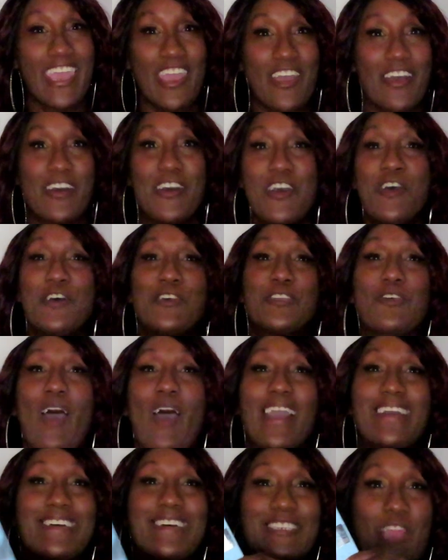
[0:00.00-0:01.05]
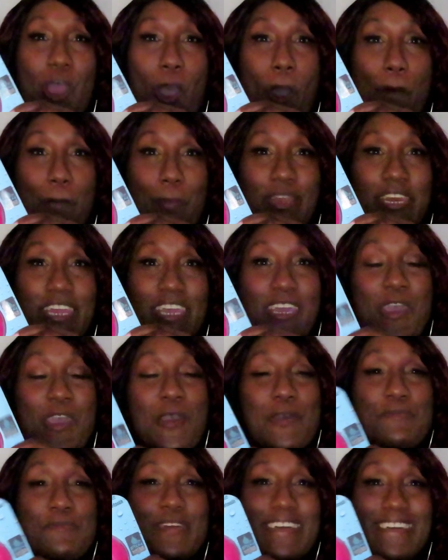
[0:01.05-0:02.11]
yeah so i couldn't open it
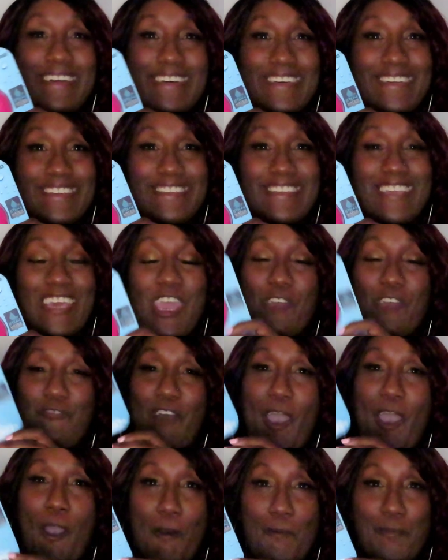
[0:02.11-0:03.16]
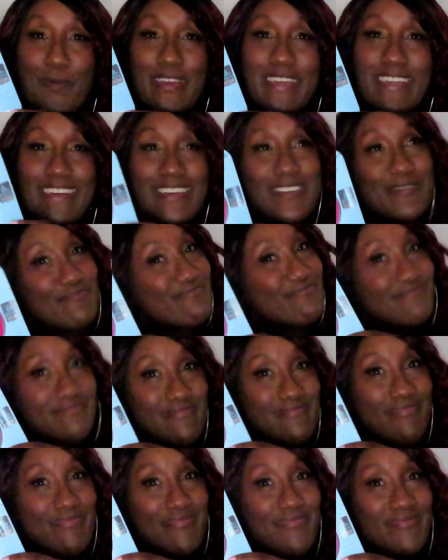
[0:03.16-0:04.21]
because if i opened it
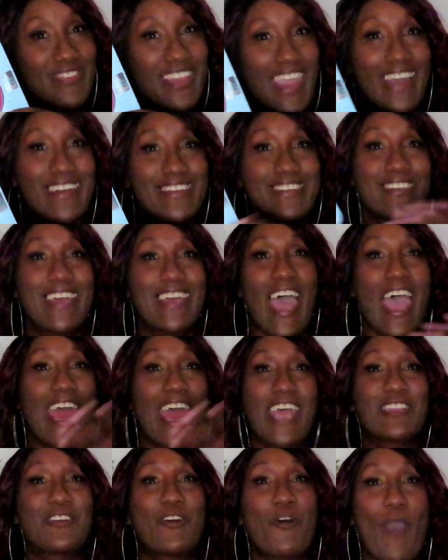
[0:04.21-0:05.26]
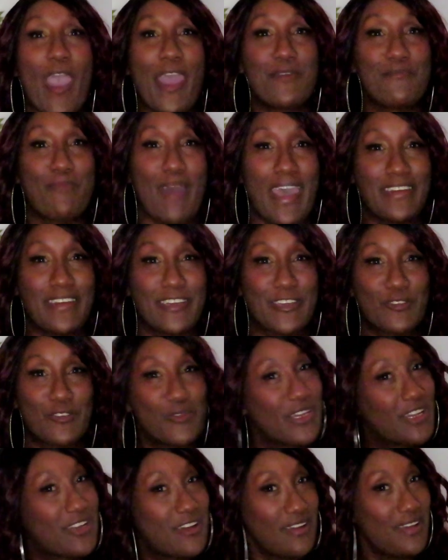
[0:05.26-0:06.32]
I could I had to go out and buy another
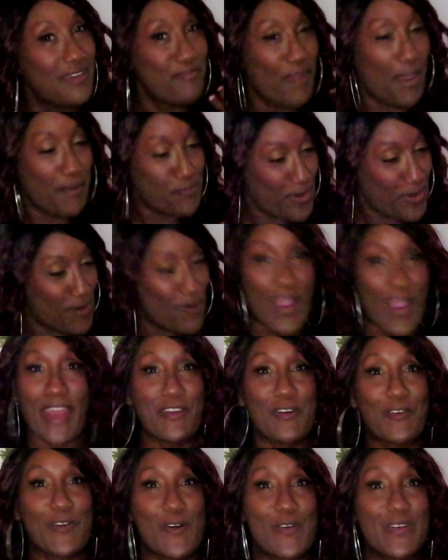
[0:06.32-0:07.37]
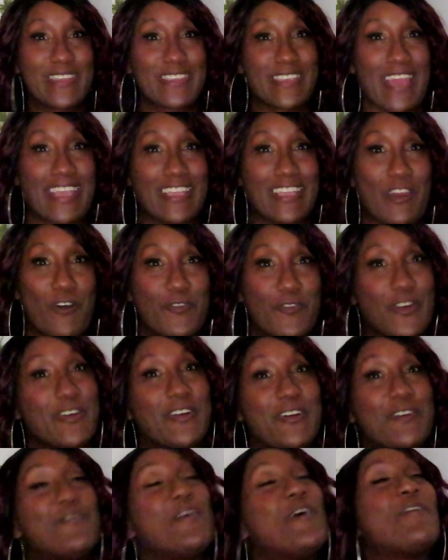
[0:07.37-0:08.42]
one. Babe, we don't got no coins like that over
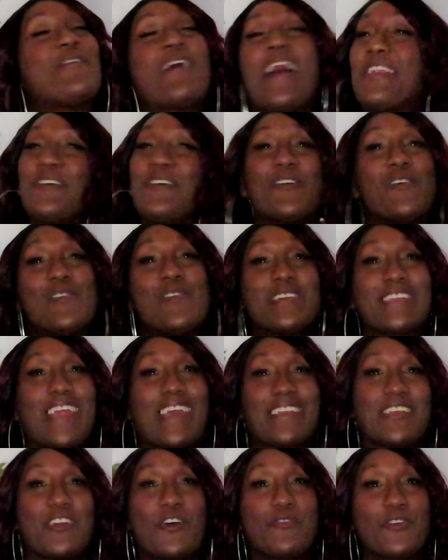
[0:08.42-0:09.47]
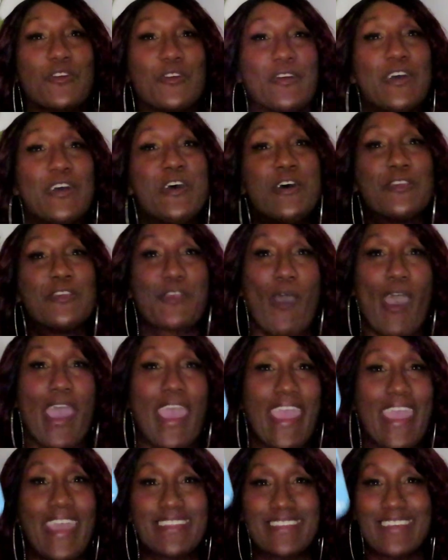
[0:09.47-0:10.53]
here. We don't got no coins like that over here. So
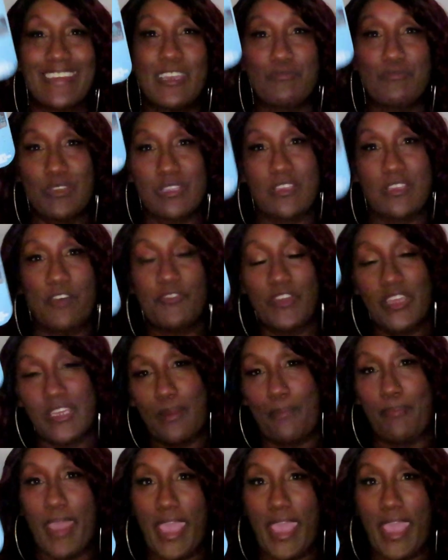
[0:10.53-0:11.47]
I had to keep the stuff in the